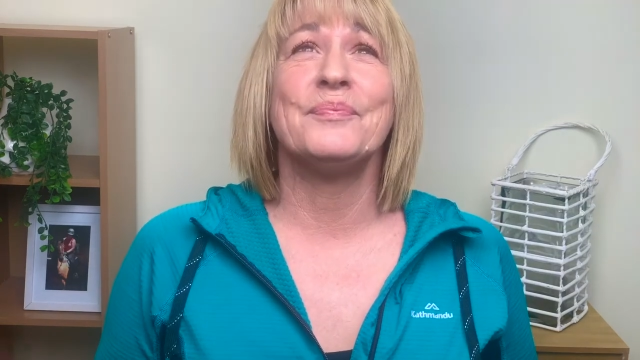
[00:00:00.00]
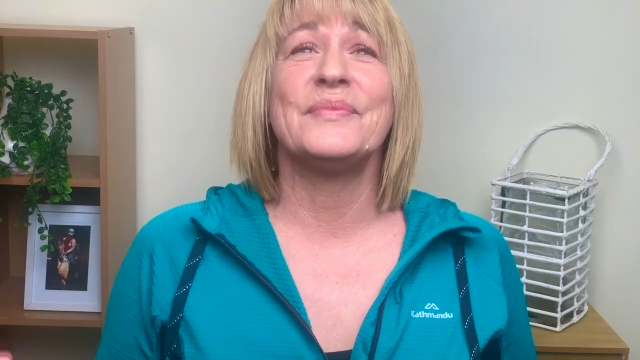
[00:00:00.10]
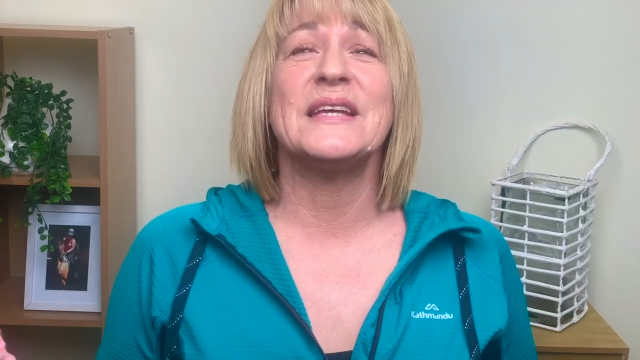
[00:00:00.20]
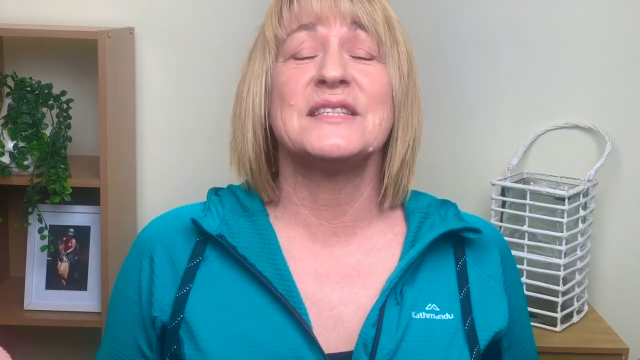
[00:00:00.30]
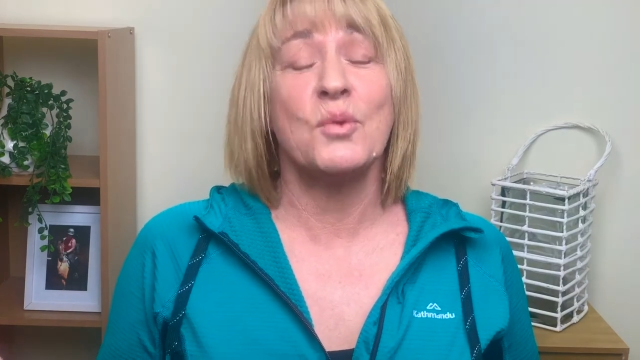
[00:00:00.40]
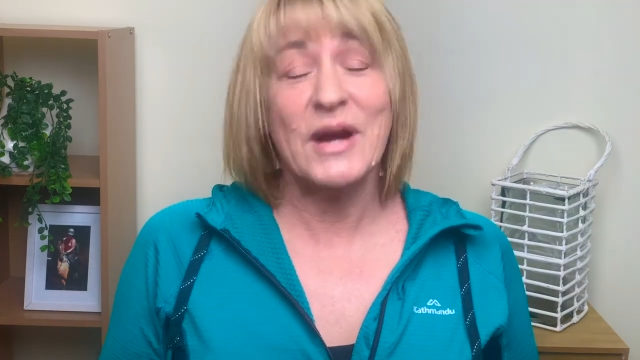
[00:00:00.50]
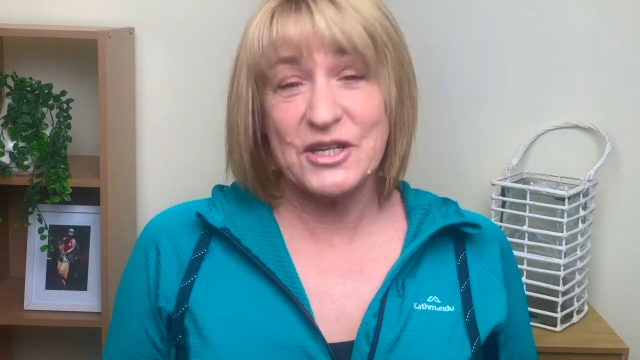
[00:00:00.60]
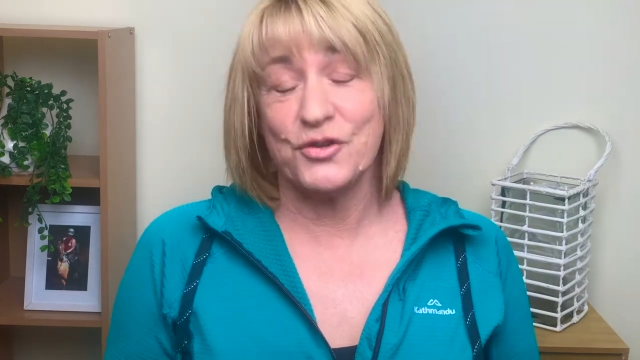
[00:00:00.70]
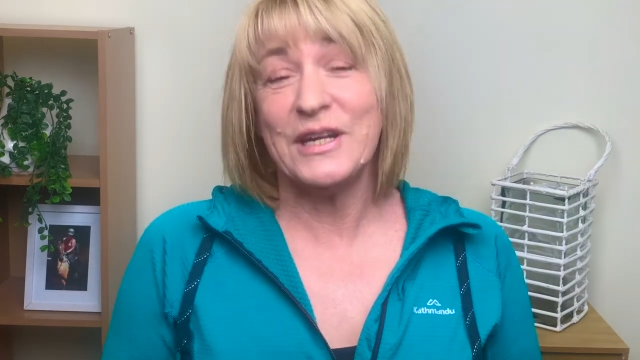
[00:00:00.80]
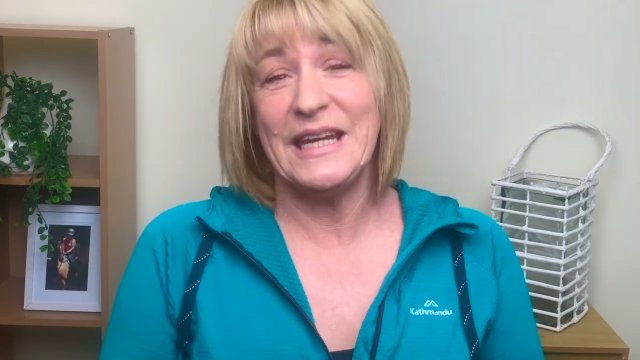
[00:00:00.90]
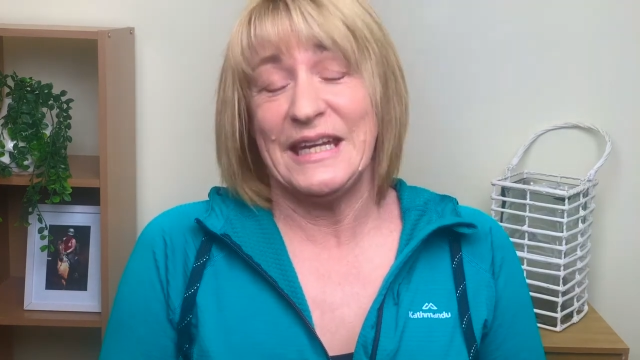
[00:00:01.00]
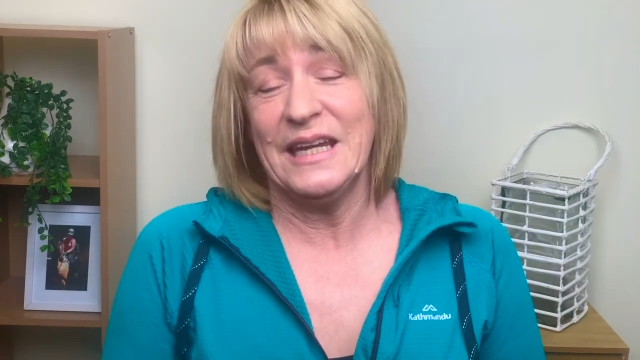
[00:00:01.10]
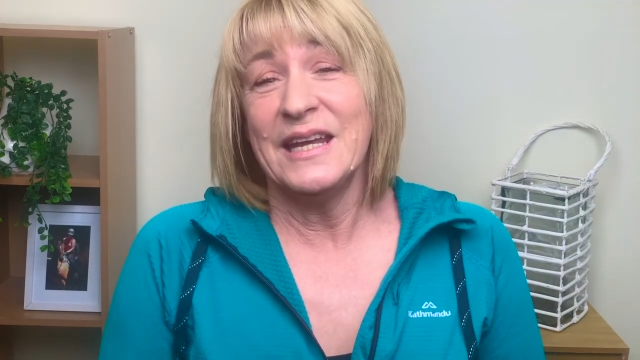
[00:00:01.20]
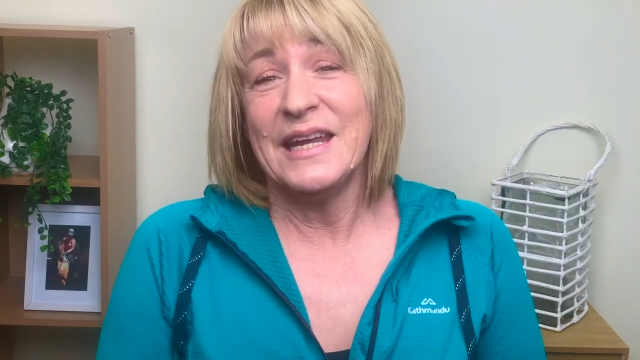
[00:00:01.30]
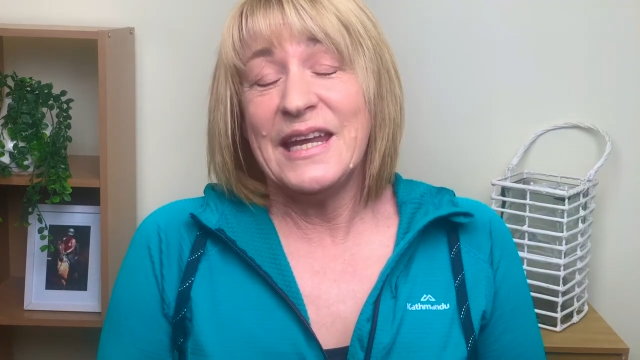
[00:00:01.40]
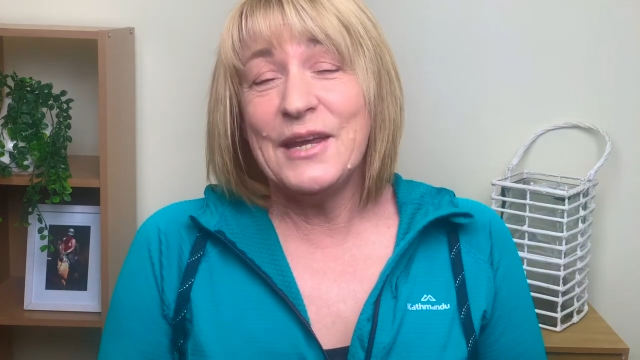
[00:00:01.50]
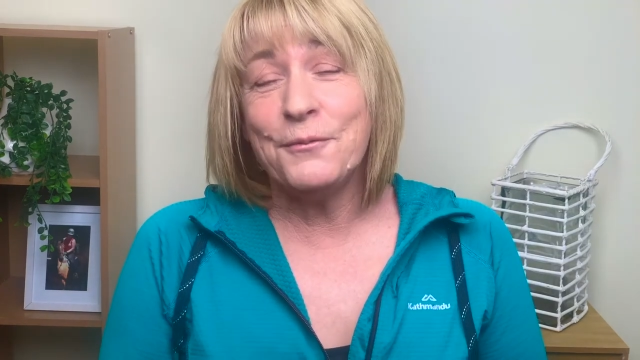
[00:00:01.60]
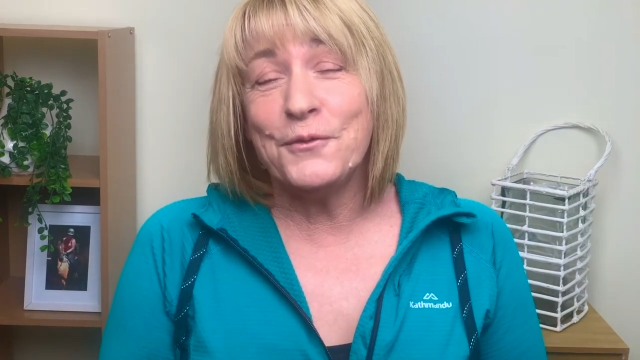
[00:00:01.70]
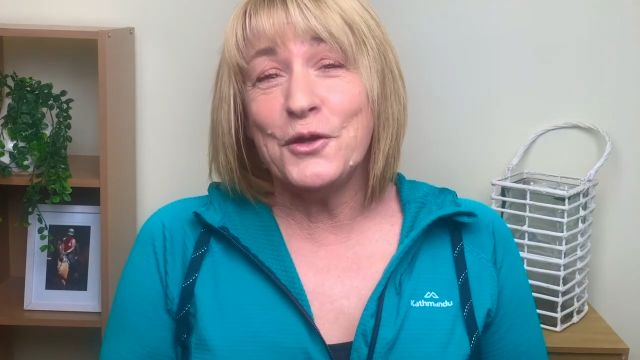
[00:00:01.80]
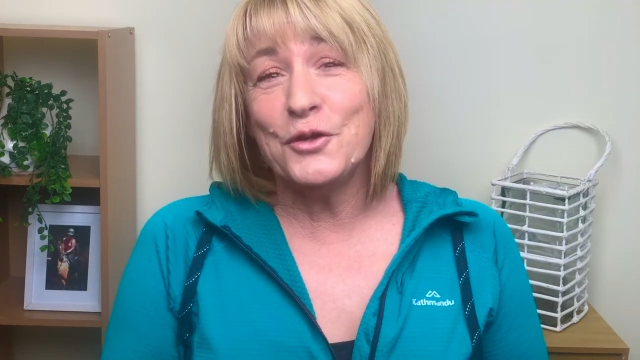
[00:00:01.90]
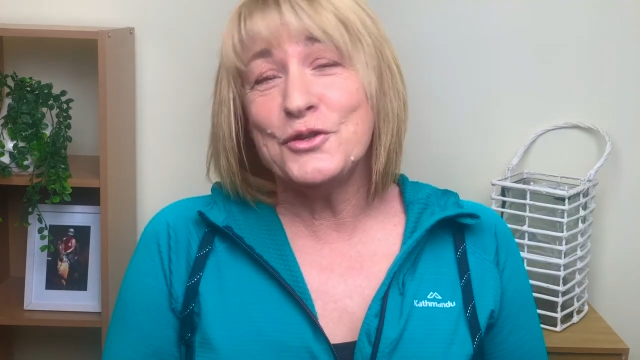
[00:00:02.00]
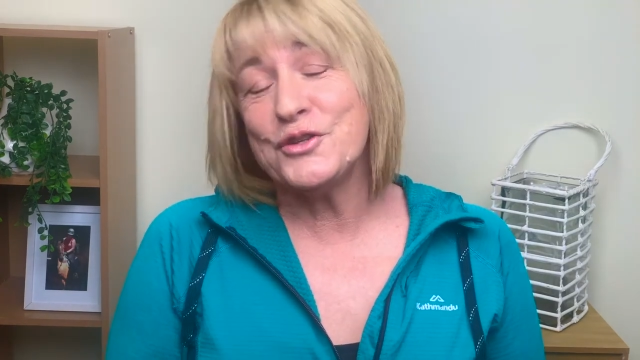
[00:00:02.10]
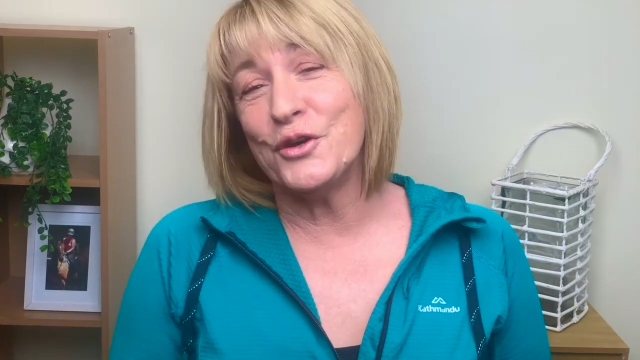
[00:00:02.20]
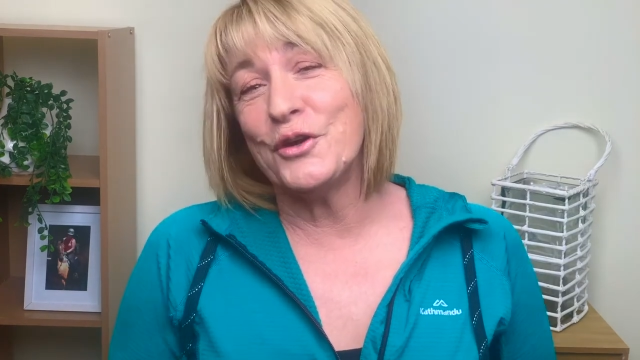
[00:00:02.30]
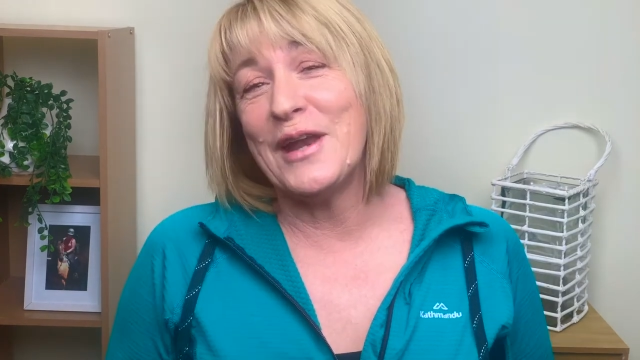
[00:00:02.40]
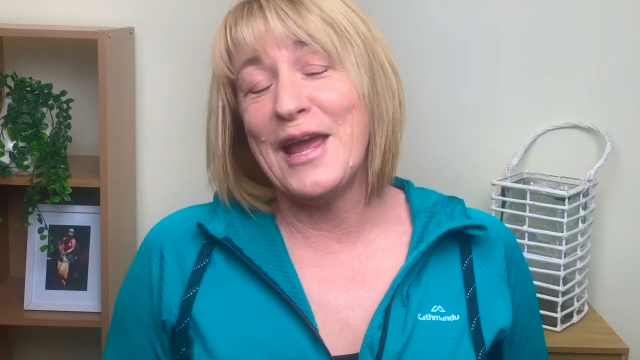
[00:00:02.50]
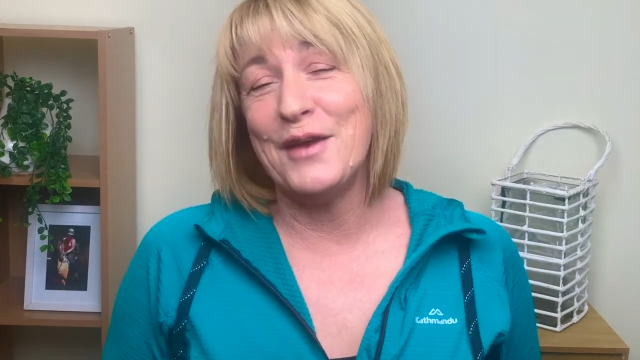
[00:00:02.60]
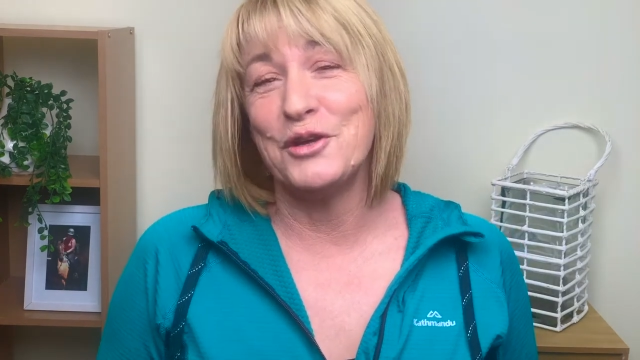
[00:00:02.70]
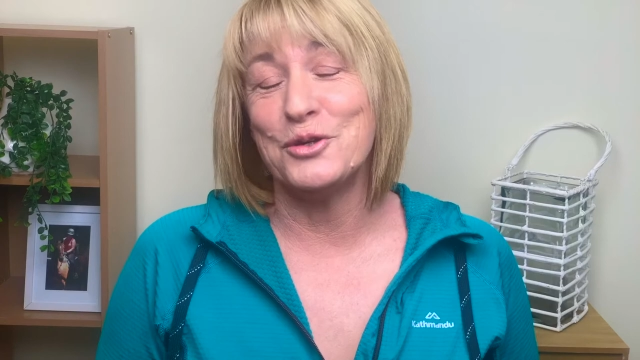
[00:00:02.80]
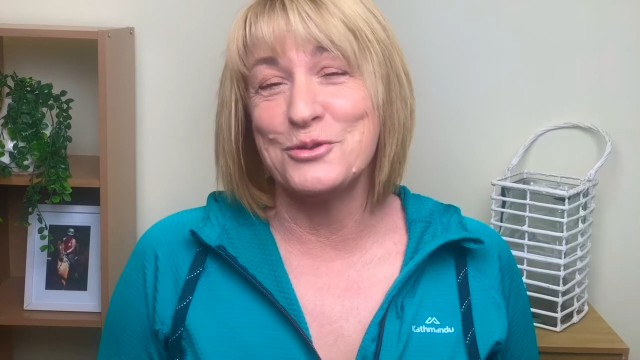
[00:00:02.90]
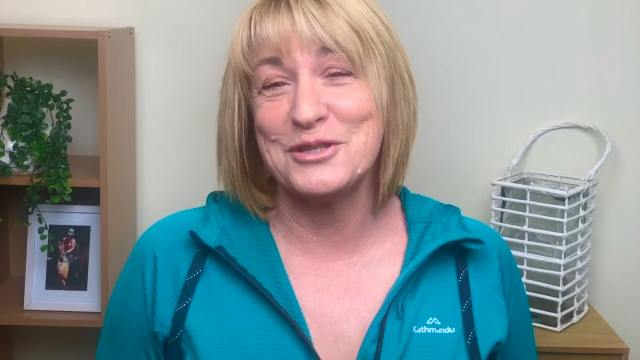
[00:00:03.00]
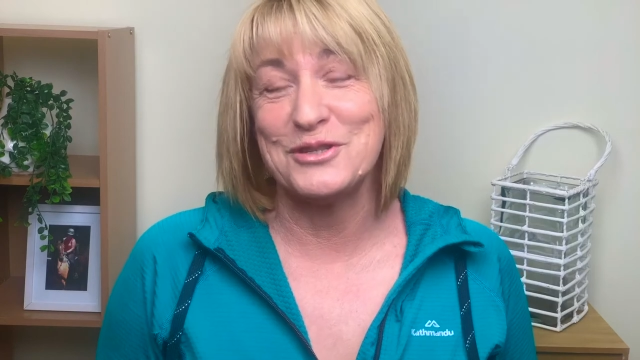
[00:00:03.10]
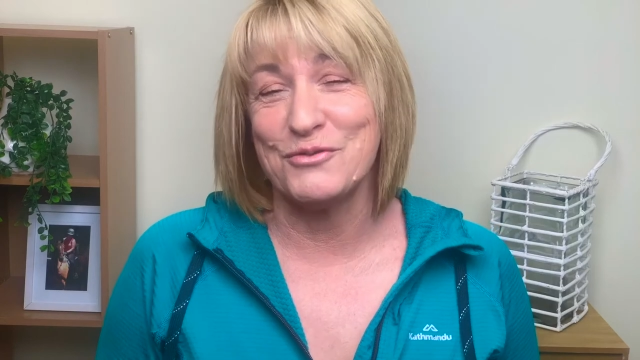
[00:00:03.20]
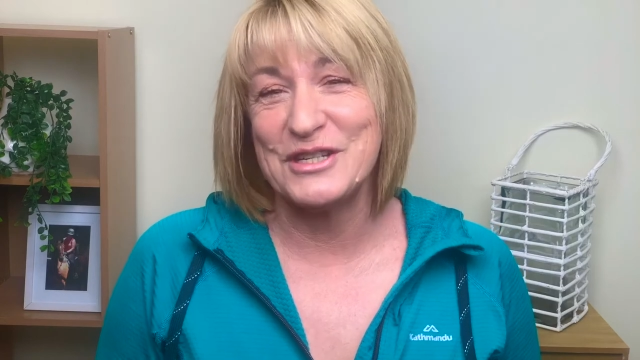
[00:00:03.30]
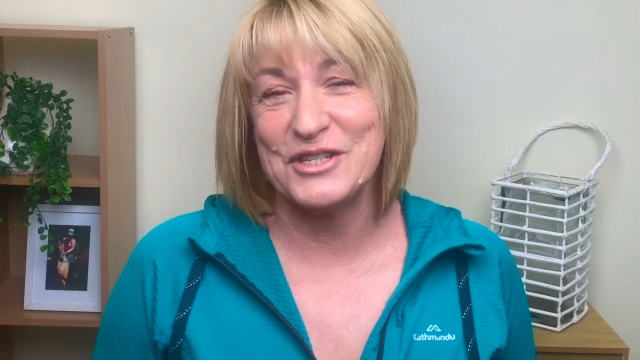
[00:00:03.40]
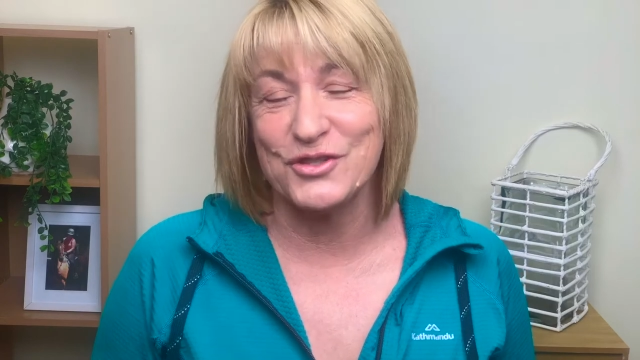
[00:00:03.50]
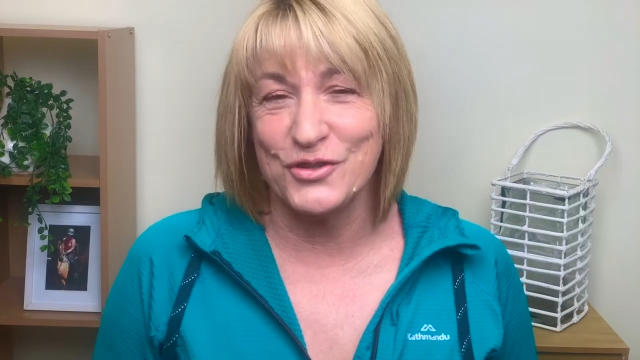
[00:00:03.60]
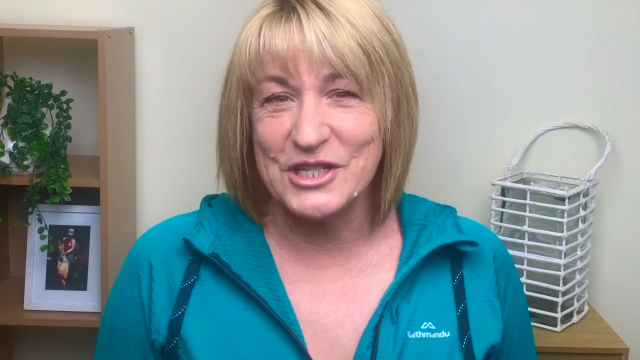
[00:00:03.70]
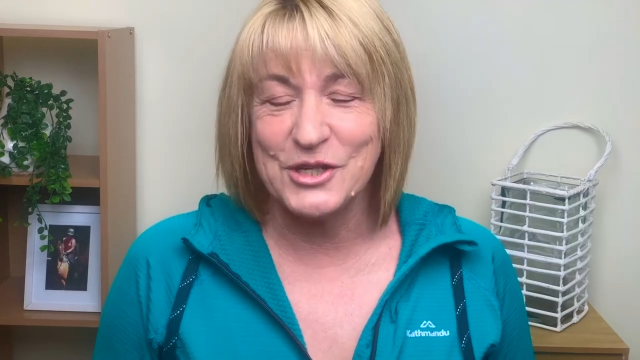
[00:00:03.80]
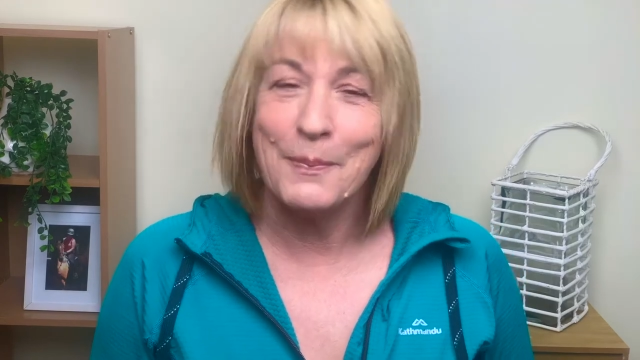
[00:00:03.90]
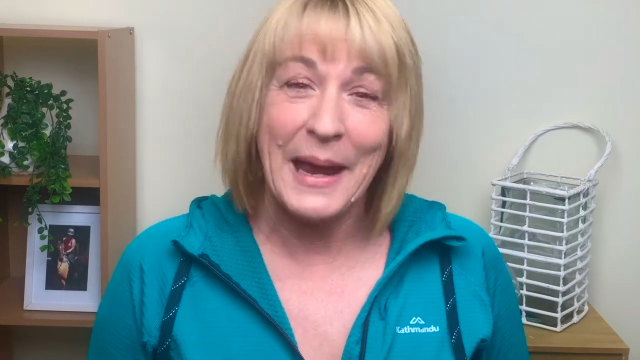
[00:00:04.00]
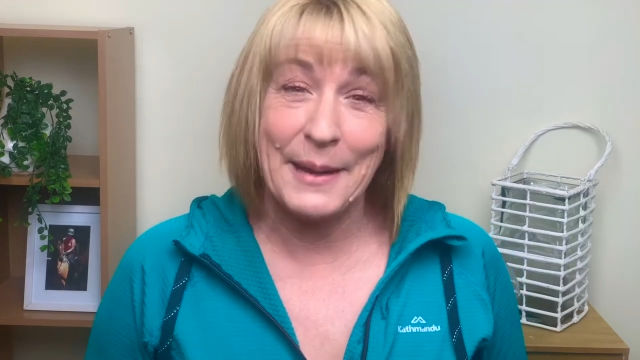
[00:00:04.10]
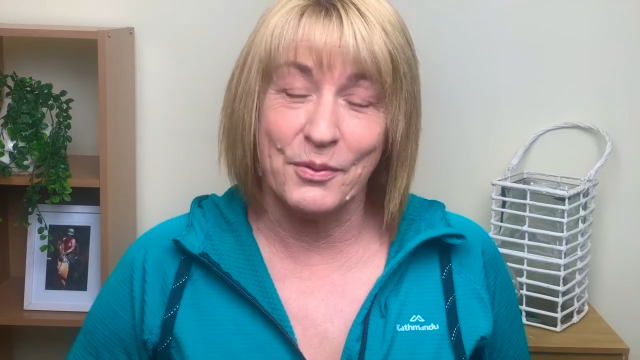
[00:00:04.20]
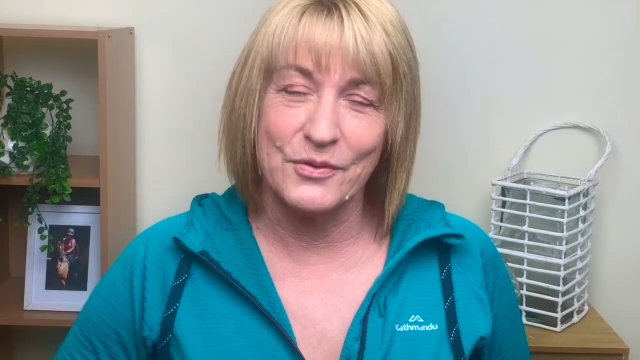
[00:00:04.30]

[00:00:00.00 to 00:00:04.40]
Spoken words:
It's quite tricky. If you don't have your horse's registration paper,